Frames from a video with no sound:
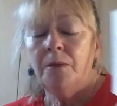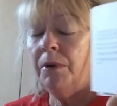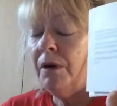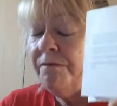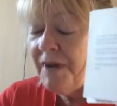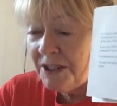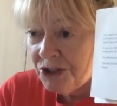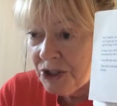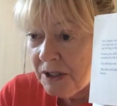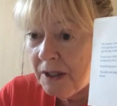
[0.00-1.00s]
but
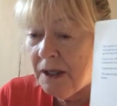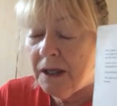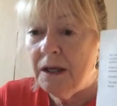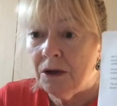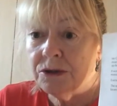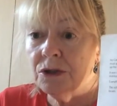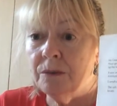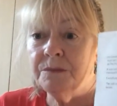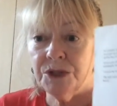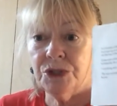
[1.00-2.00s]
eventually he got
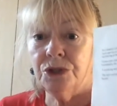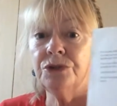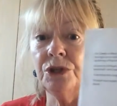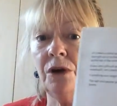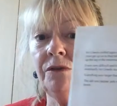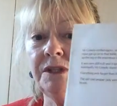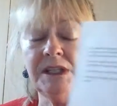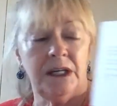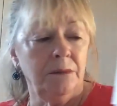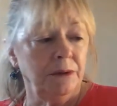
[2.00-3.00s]
up and stood on the
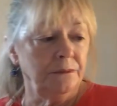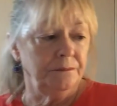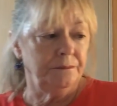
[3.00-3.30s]
table.